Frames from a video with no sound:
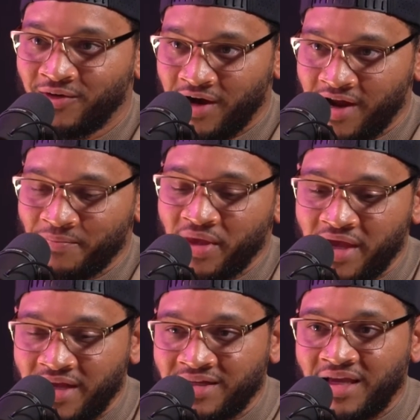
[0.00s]
All right.
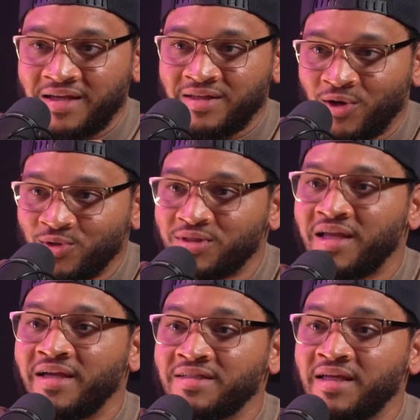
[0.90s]
And those
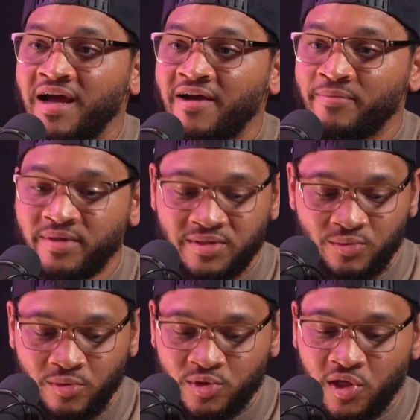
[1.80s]
things that
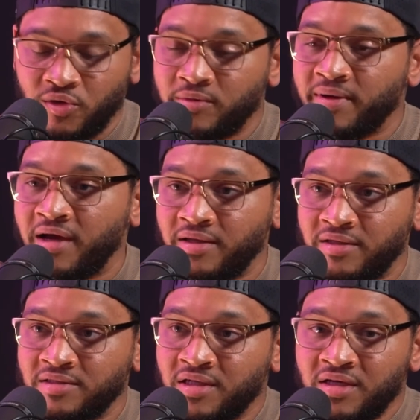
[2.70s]
I'm talking about
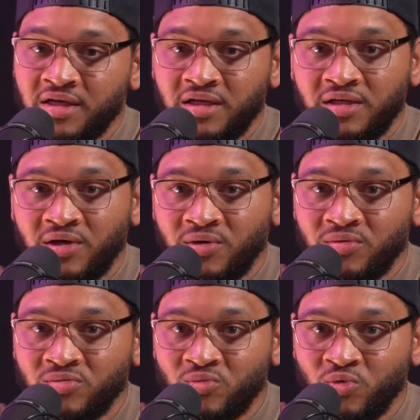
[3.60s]
is,
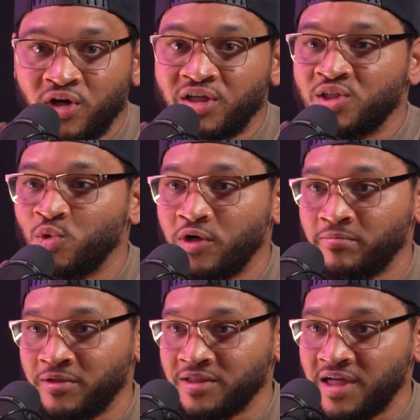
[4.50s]
working 20
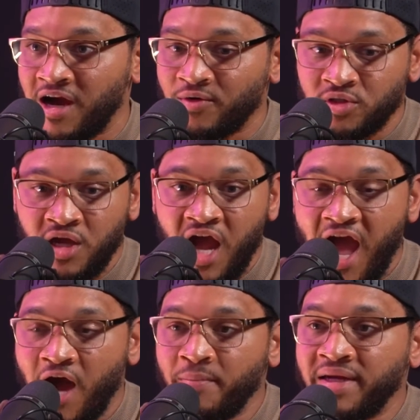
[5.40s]
plus hours.
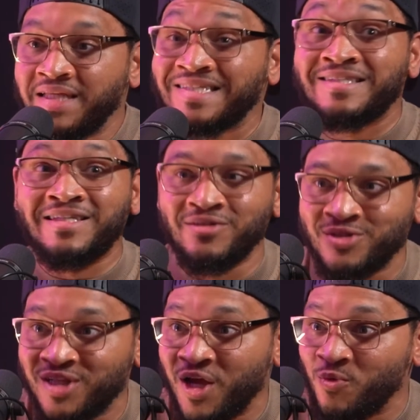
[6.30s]
How many deals
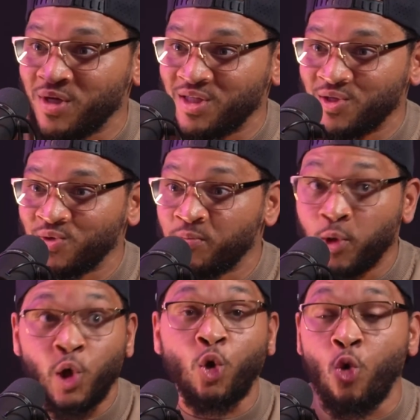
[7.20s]
can we do
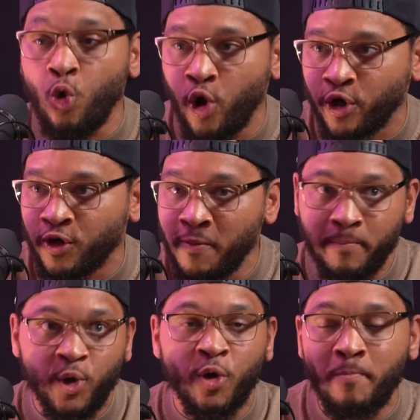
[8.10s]
per quarter,
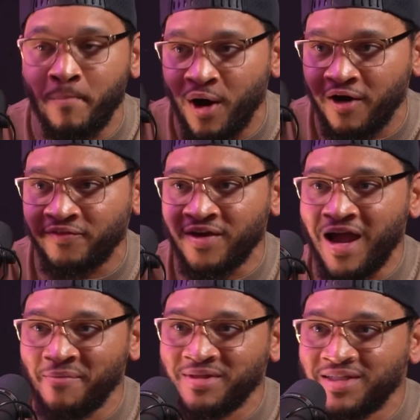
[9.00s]
per month?
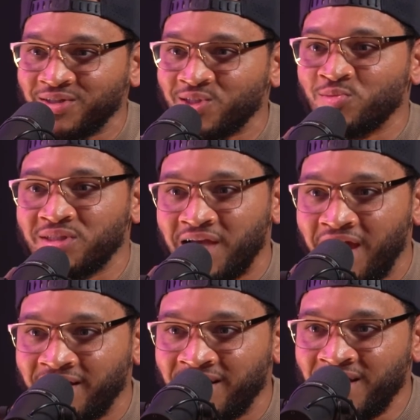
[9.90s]
How many deals I'm signing?